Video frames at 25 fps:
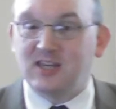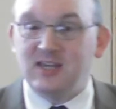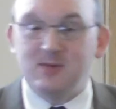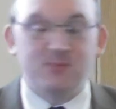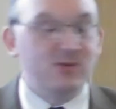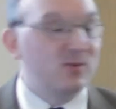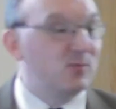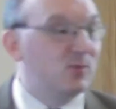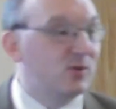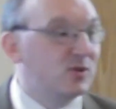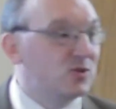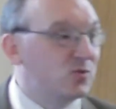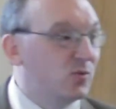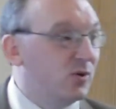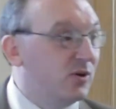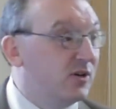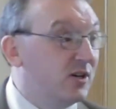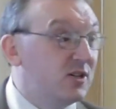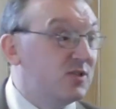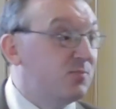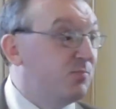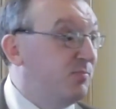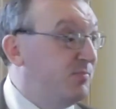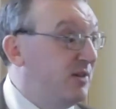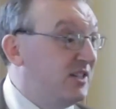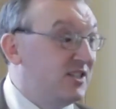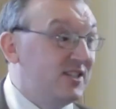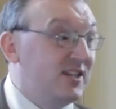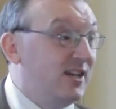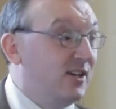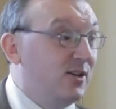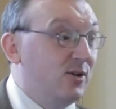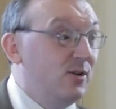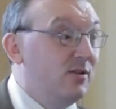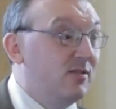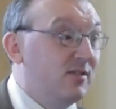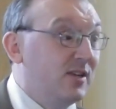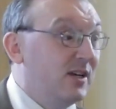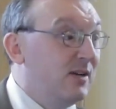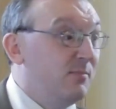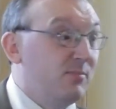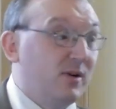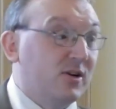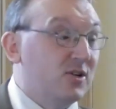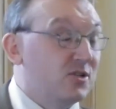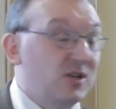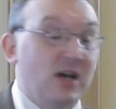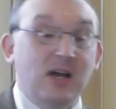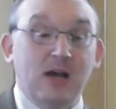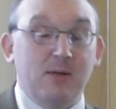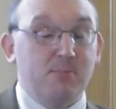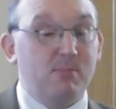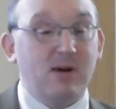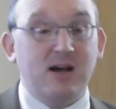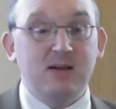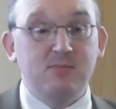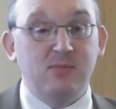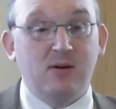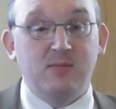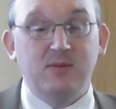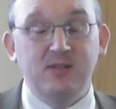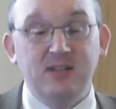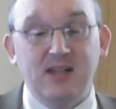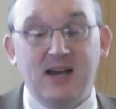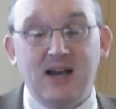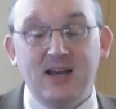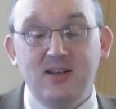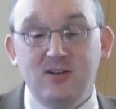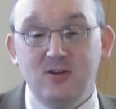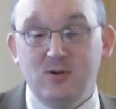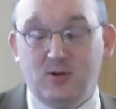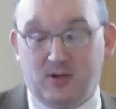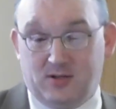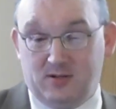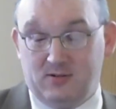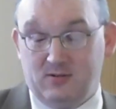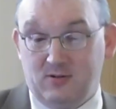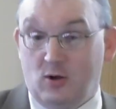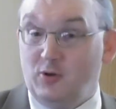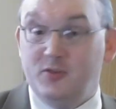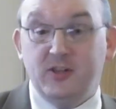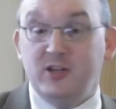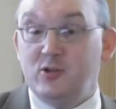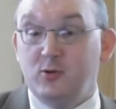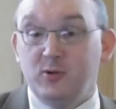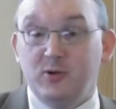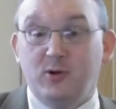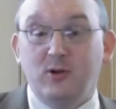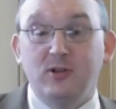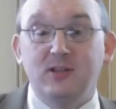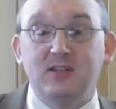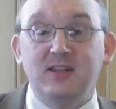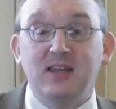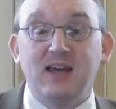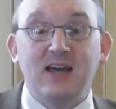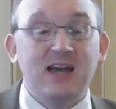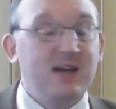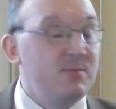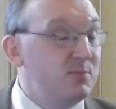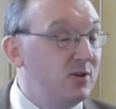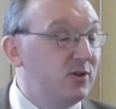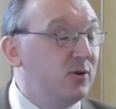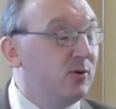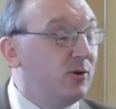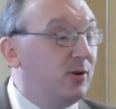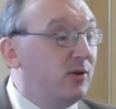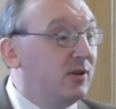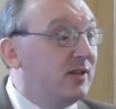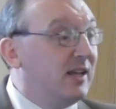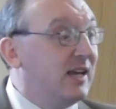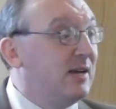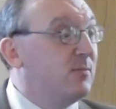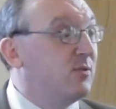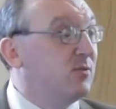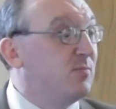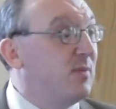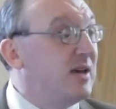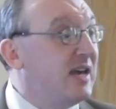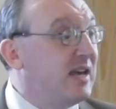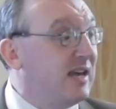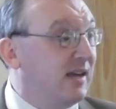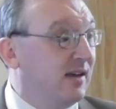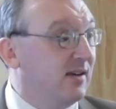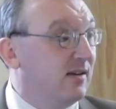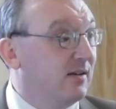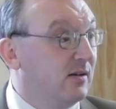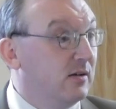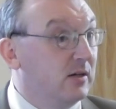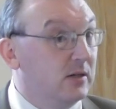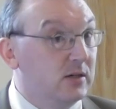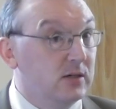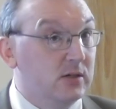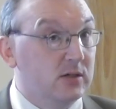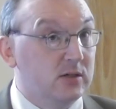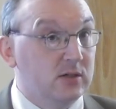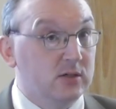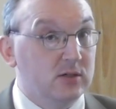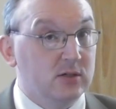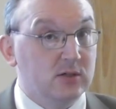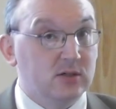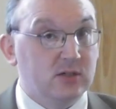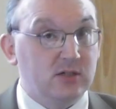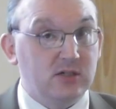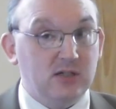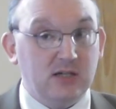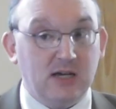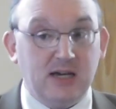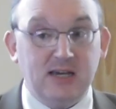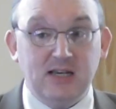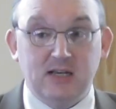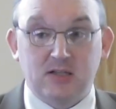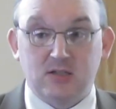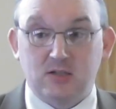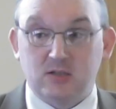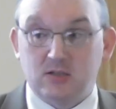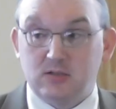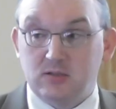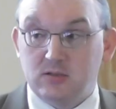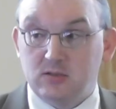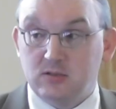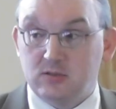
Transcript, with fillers: keeping one's word is basically a good thing because my mum and dad do it. They do it all the time. They do it all the time with me. Yikes.